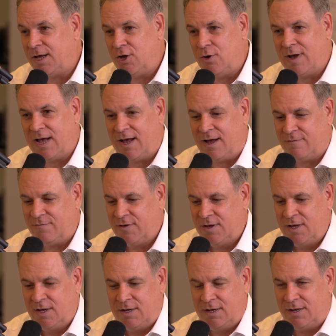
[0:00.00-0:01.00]
You have
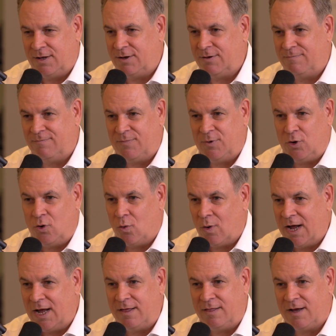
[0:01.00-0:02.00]

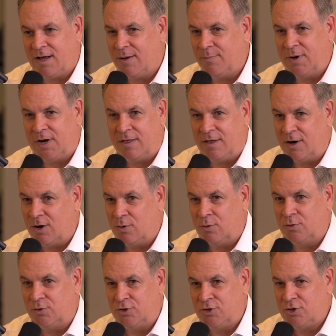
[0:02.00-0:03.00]
Gray, the company that
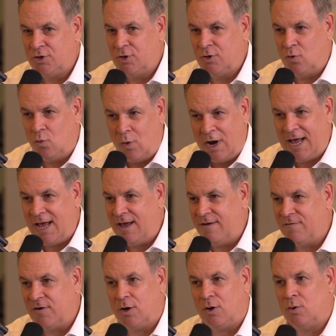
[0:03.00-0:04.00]
owns
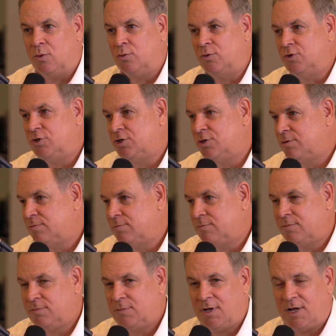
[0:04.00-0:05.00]
Wave, owns,
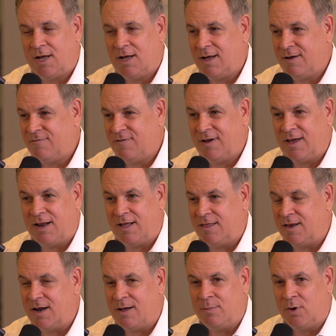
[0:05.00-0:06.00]
I forget
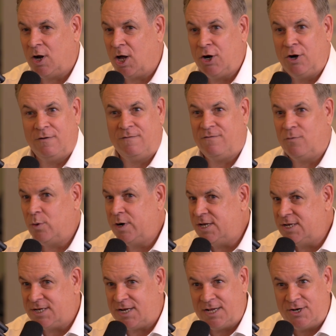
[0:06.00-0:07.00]
the number, 140
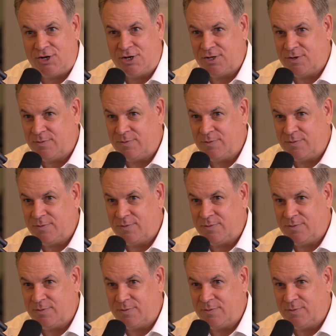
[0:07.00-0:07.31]
stations